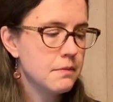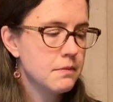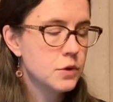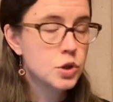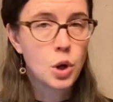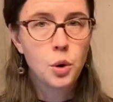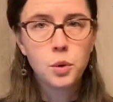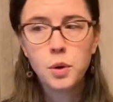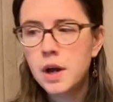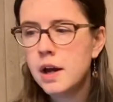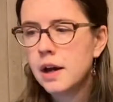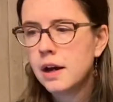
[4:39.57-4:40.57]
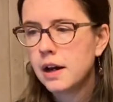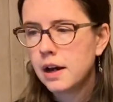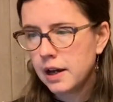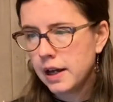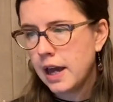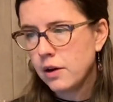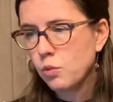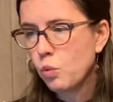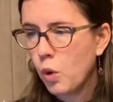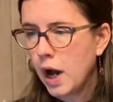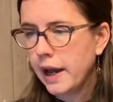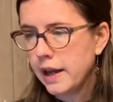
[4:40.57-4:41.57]
So again,
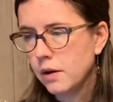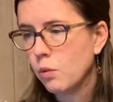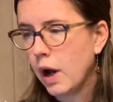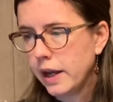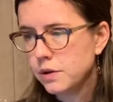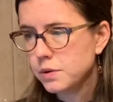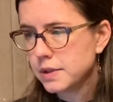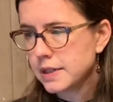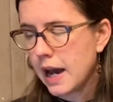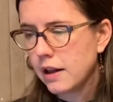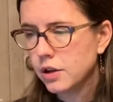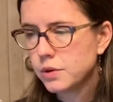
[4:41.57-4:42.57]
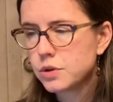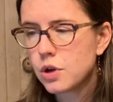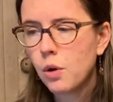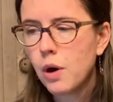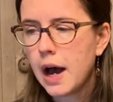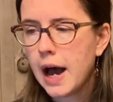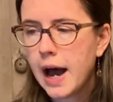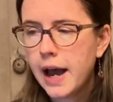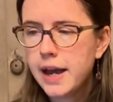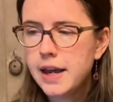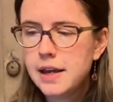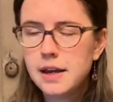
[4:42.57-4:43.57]
why use tallow? So
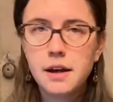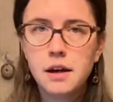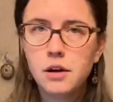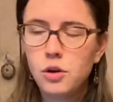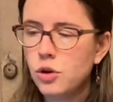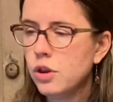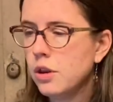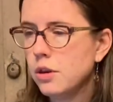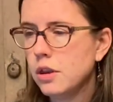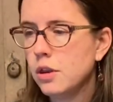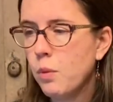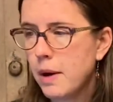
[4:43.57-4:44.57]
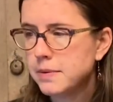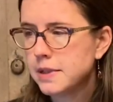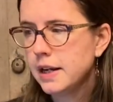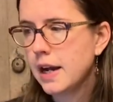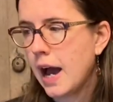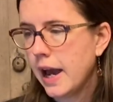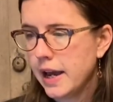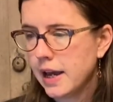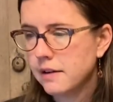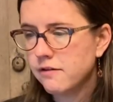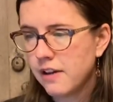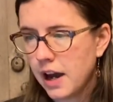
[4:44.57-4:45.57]
the website I
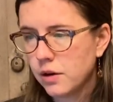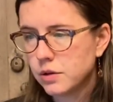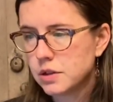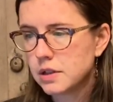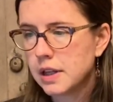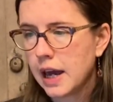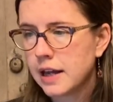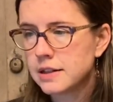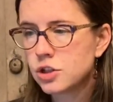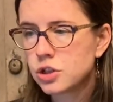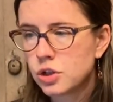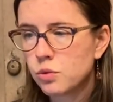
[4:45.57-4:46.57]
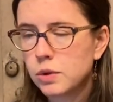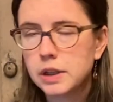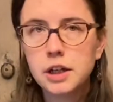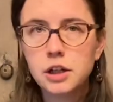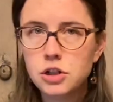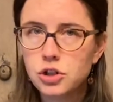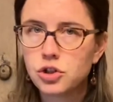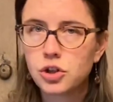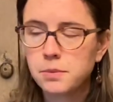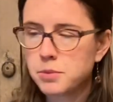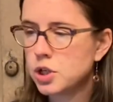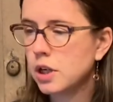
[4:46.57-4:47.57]
had found that has just a really good
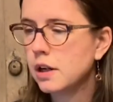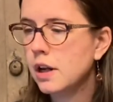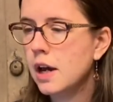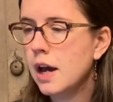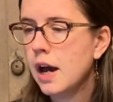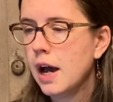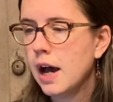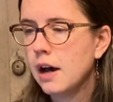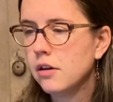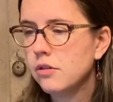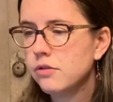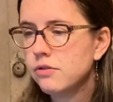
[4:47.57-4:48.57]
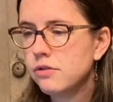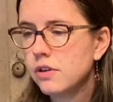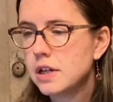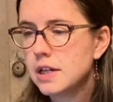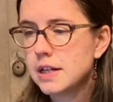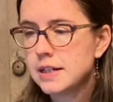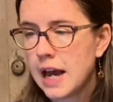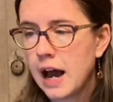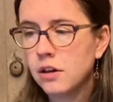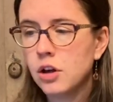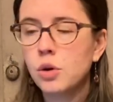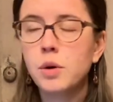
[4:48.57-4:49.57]
description of
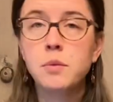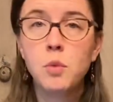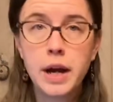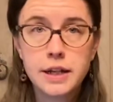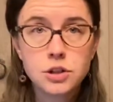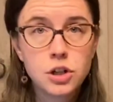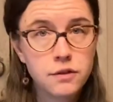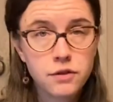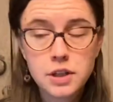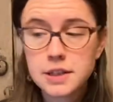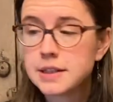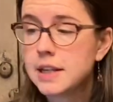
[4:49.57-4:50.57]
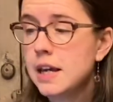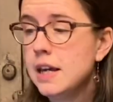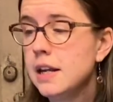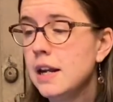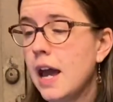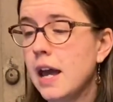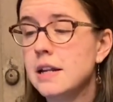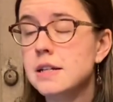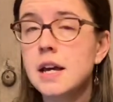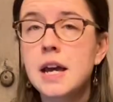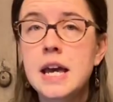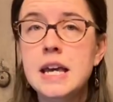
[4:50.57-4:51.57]
tallow and why it's good for the skin and
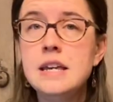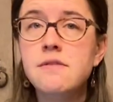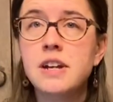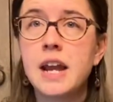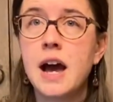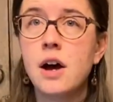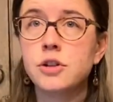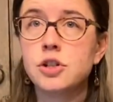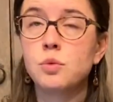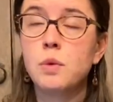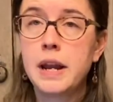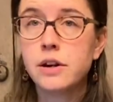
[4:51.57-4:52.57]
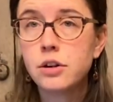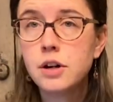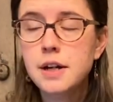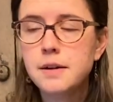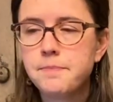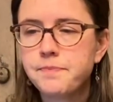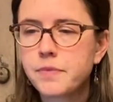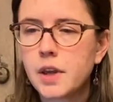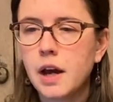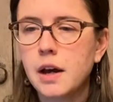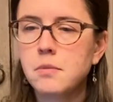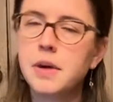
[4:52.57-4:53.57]
even how to render it.
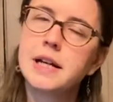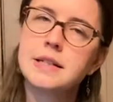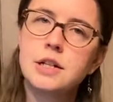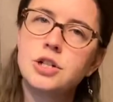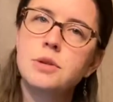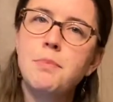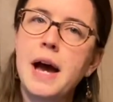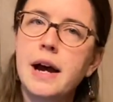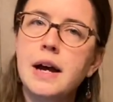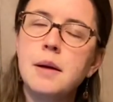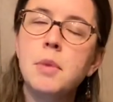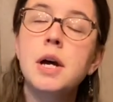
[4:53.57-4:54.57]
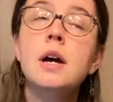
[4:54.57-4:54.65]
I guess I should back up.